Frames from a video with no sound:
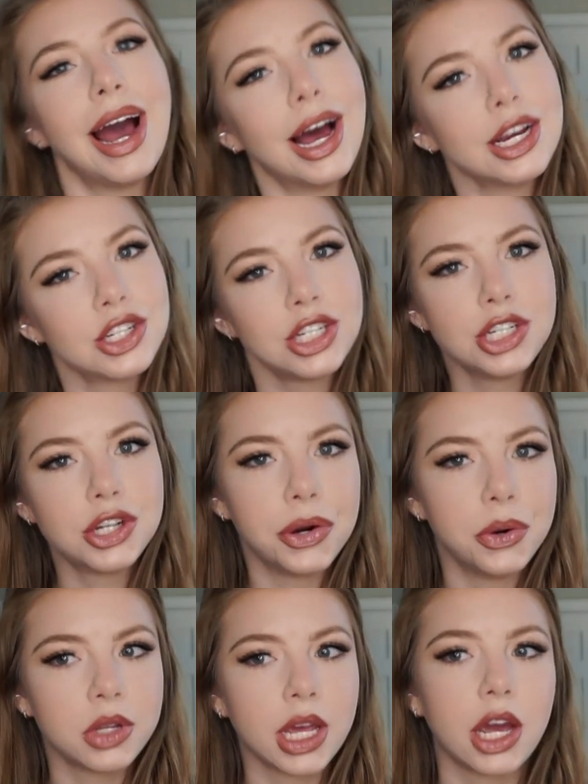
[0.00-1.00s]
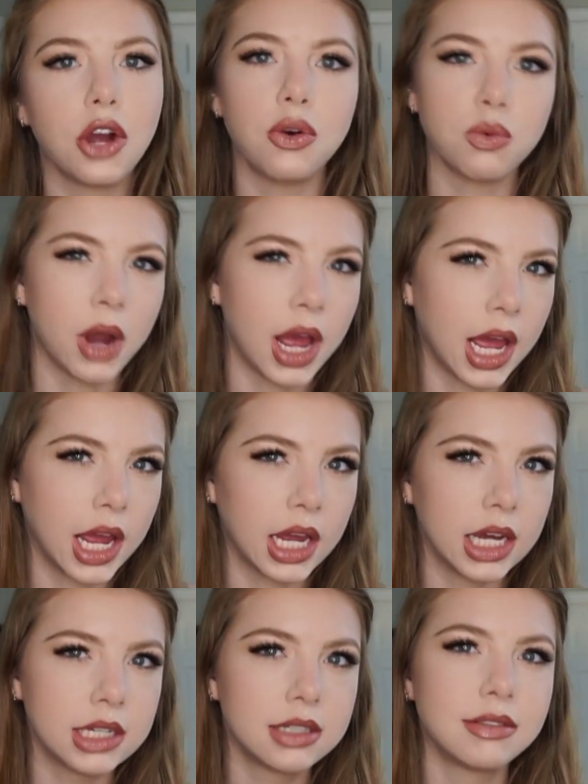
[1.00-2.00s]
ashy tone, like a
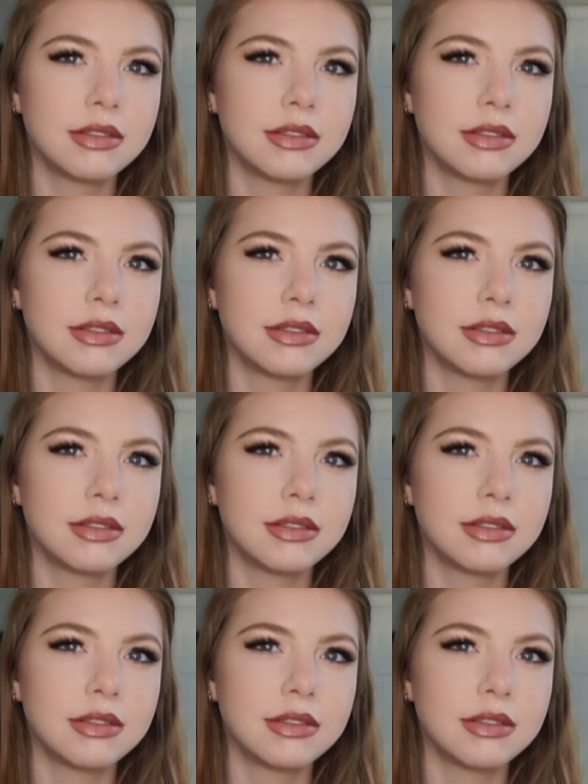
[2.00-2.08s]
gray